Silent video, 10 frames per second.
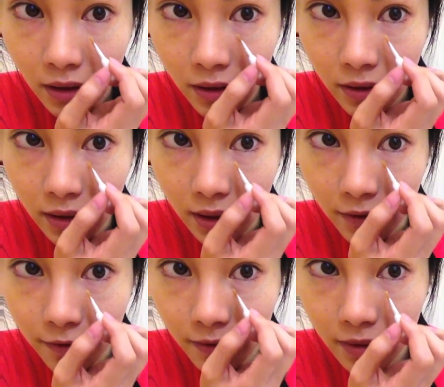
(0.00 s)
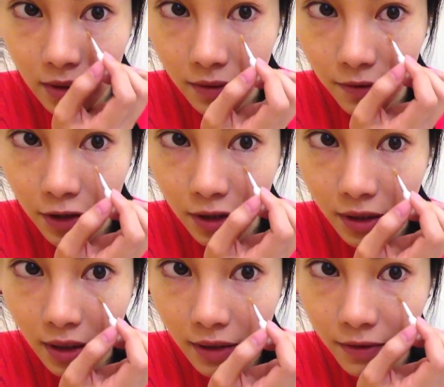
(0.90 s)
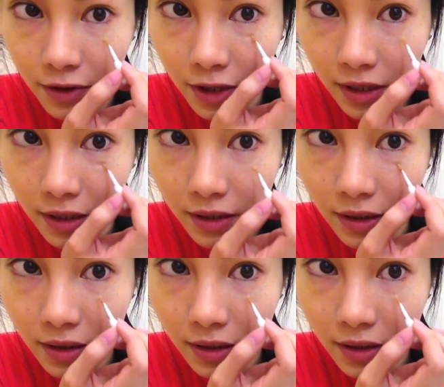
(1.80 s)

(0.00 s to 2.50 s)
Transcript: to give sufficient coverage here,